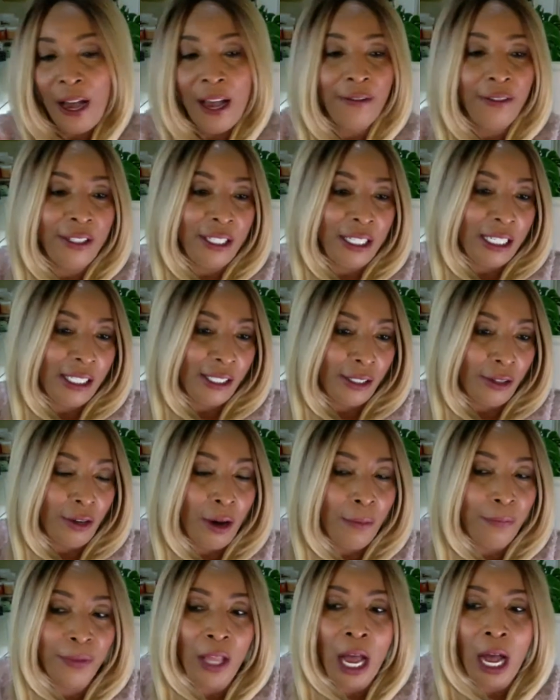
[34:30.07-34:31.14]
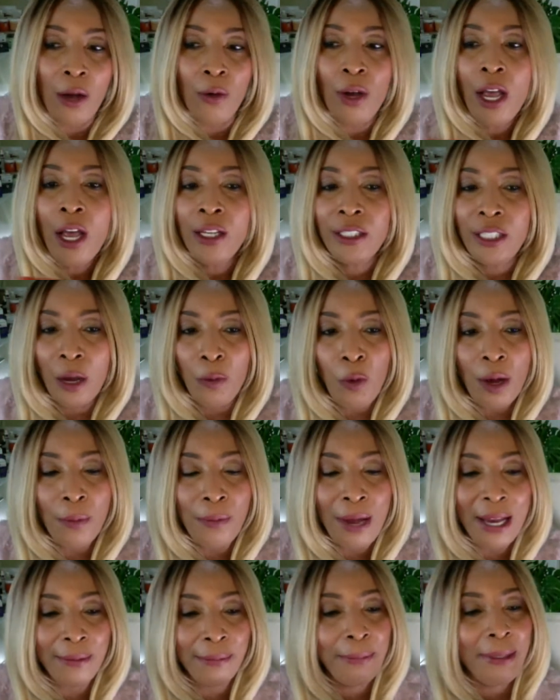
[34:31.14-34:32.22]
five of these serum. Now, someone
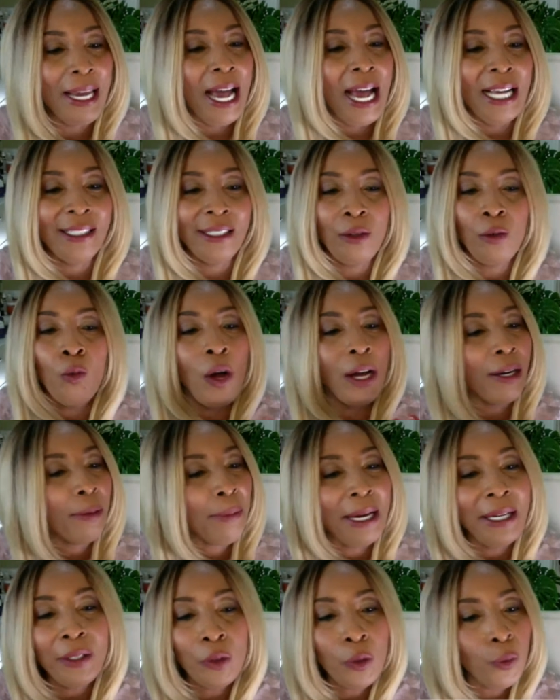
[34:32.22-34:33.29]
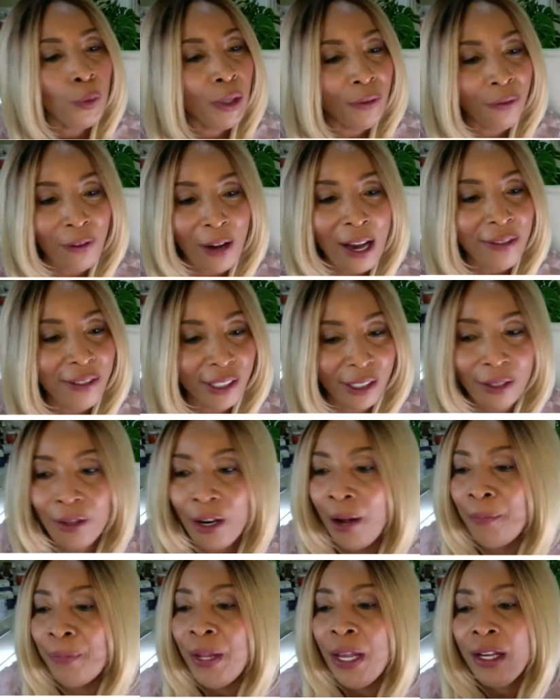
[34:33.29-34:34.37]
might be asking, what am I doing with five serum?